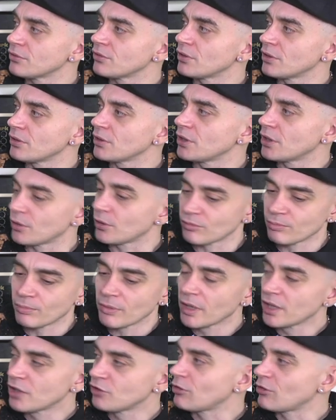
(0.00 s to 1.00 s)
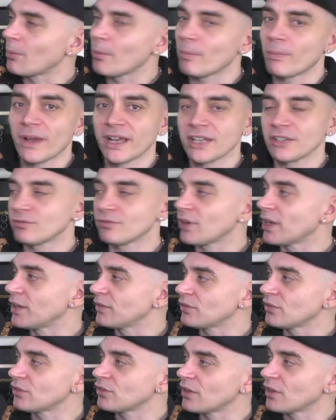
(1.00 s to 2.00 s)
you know drum and bass
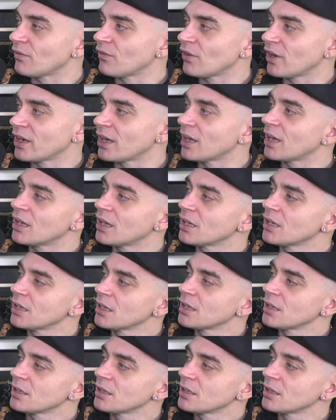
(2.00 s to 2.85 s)
raves and stuff like that.